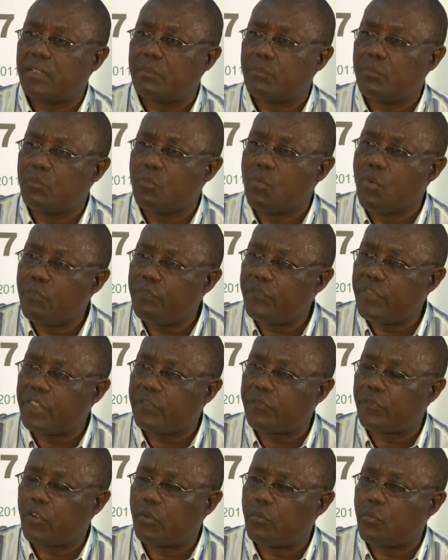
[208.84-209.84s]

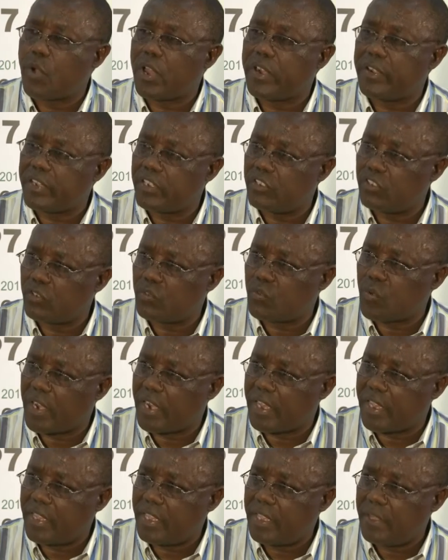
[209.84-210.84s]
moving from one region to
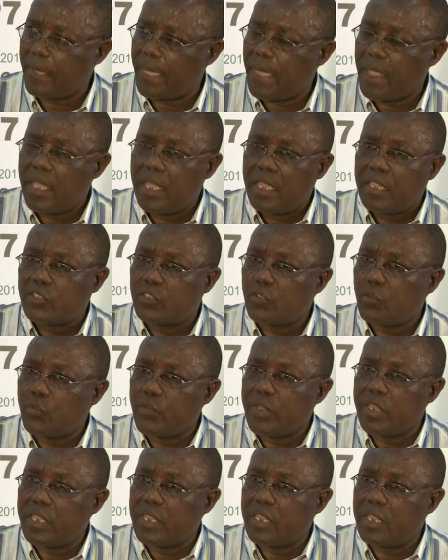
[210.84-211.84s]
another, so
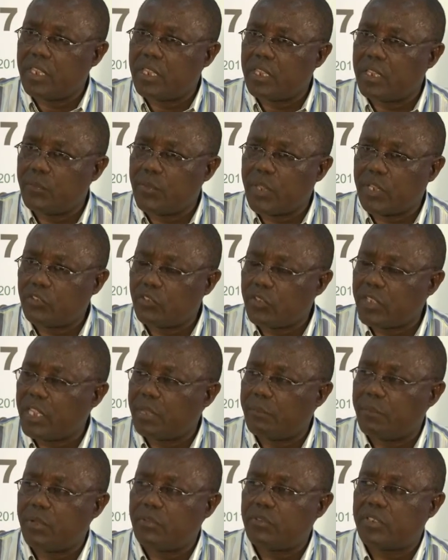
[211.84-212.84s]
we, we are talking
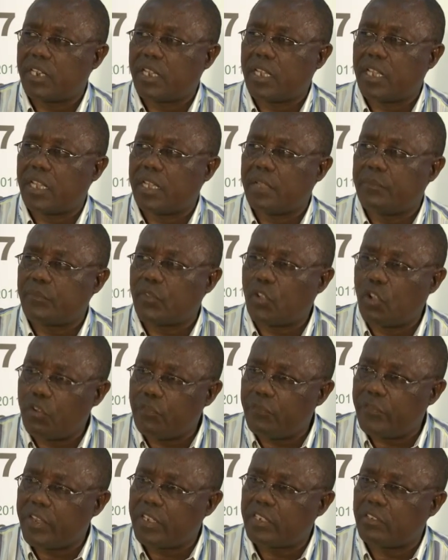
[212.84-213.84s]
about uh,
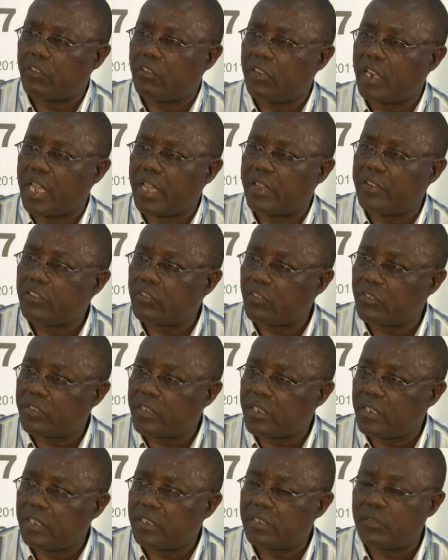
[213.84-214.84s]
conflict on uh,
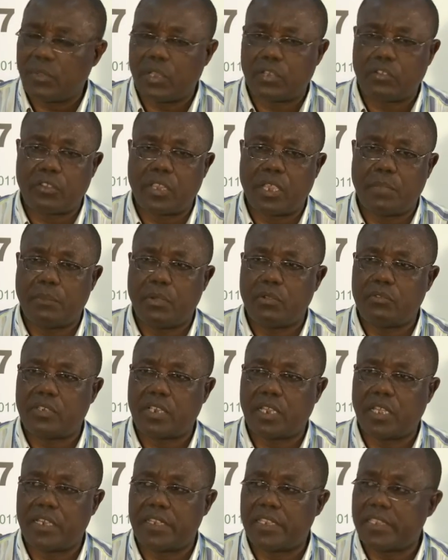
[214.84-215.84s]
resources, we are talking
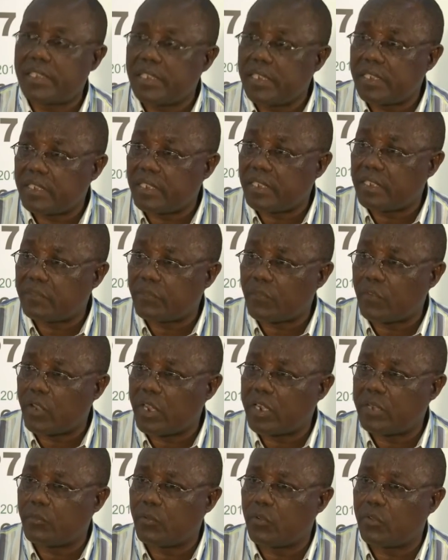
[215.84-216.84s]
about uh, diseases for
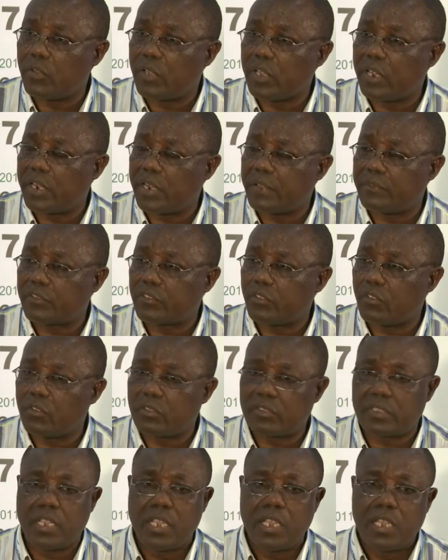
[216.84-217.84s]
animal uh, livestock,
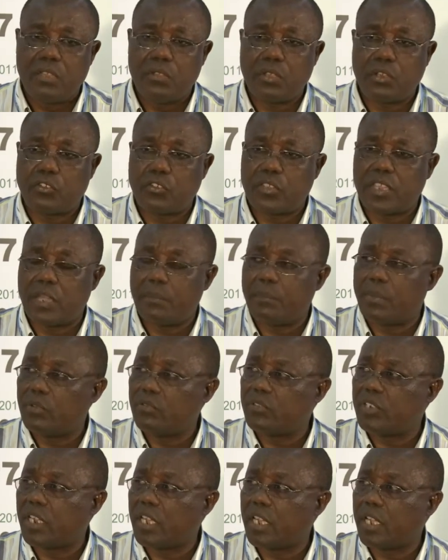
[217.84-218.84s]
we are talking
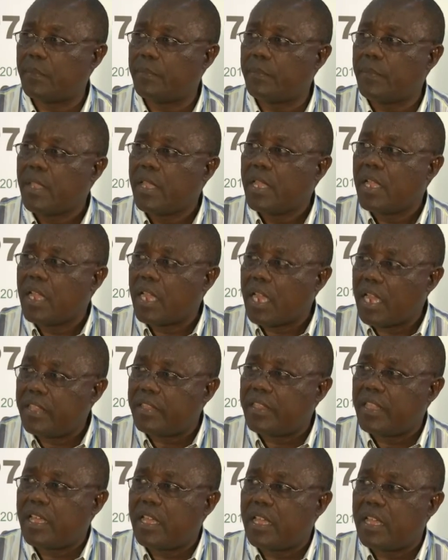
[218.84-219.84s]
about uh,
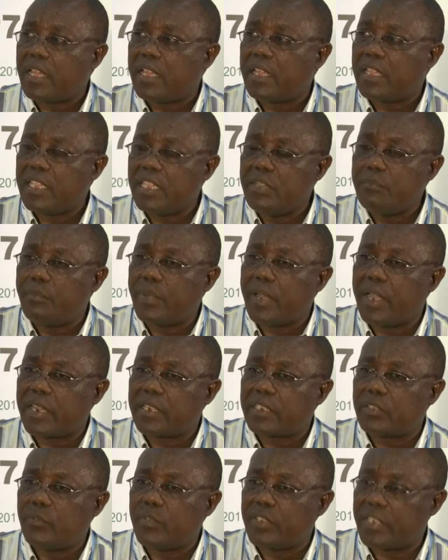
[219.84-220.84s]
other
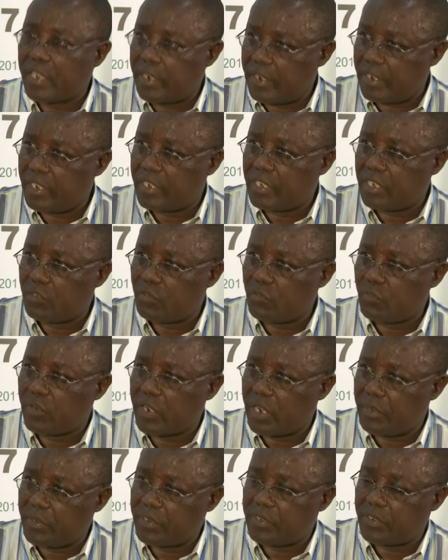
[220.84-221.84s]
impacts which are related to
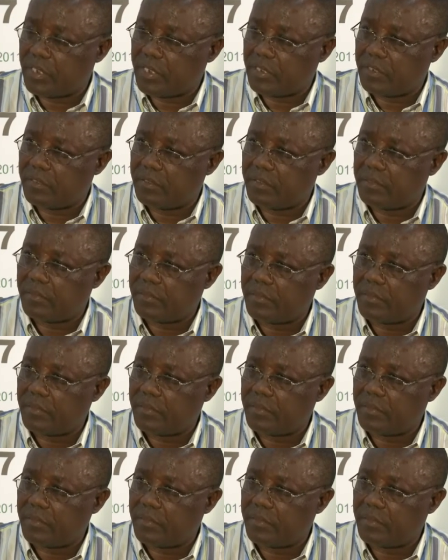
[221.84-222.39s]
climate change.